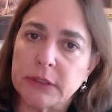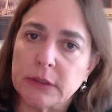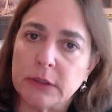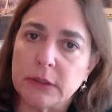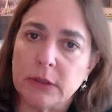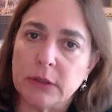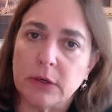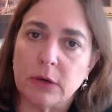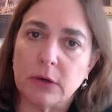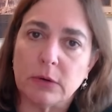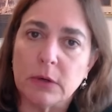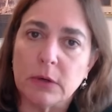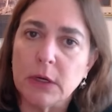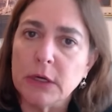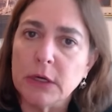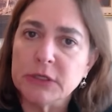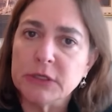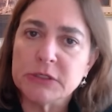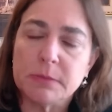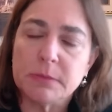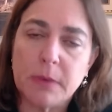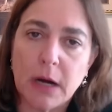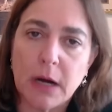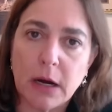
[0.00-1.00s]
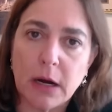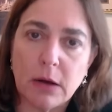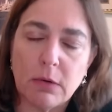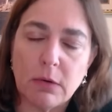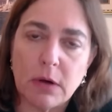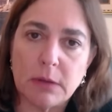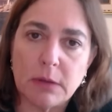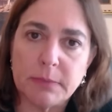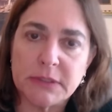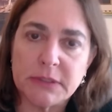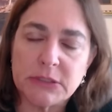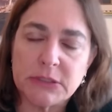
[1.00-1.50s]
you know, tomorrow
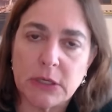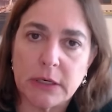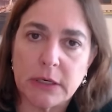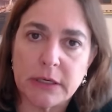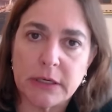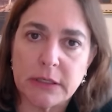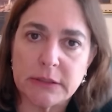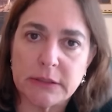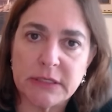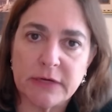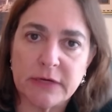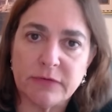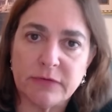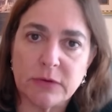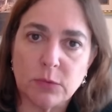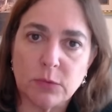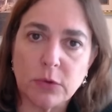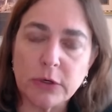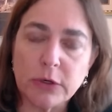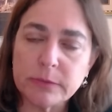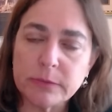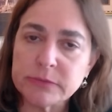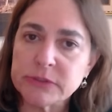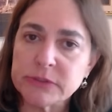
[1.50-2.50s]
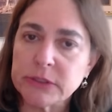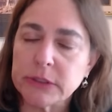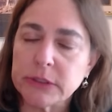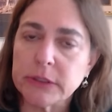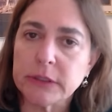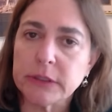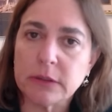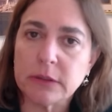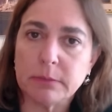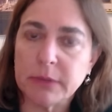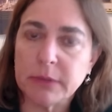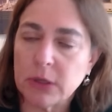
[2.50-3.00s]
I'll be talking to David Wernser.
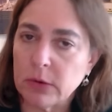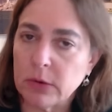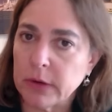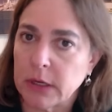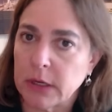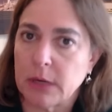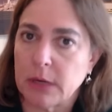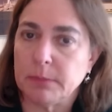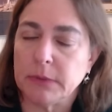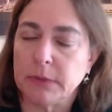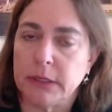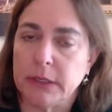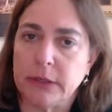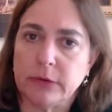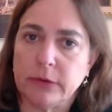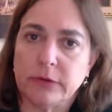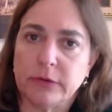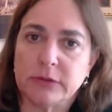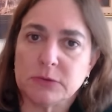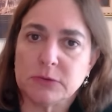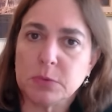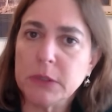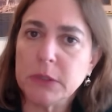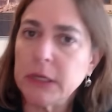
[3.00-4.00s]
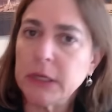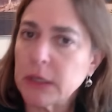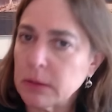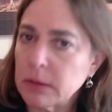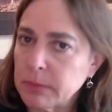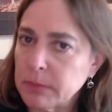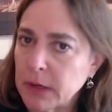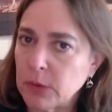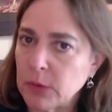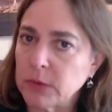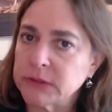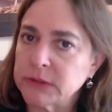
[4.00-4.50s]
It'll be going up later this week
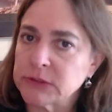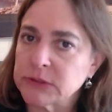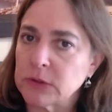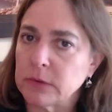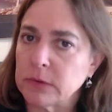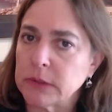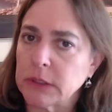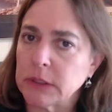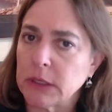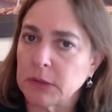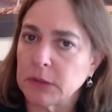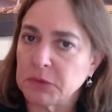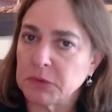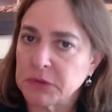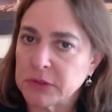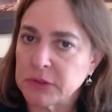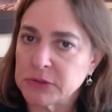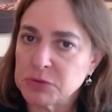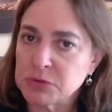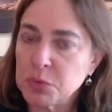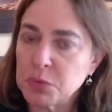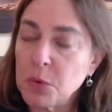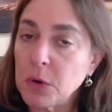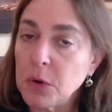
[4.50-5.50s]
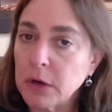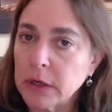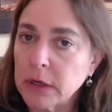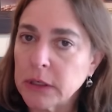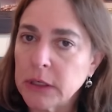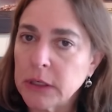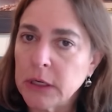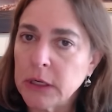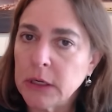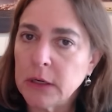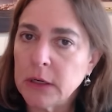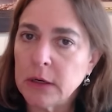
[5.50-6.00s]
about what's going on with this
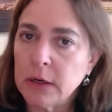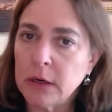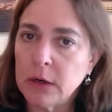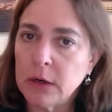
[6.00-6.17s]
war.